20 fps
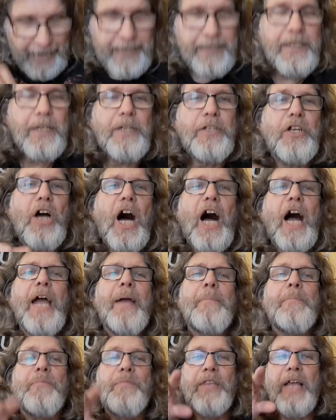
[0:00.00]
at the
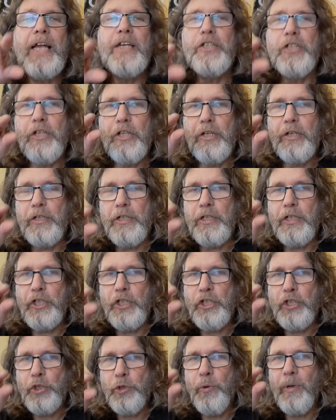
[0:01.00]
time that
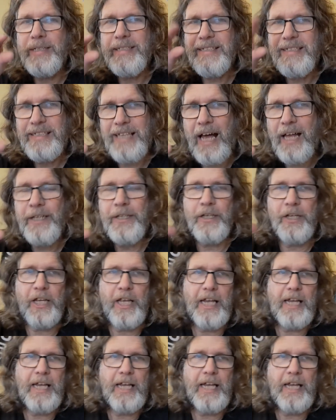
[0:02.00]
your sun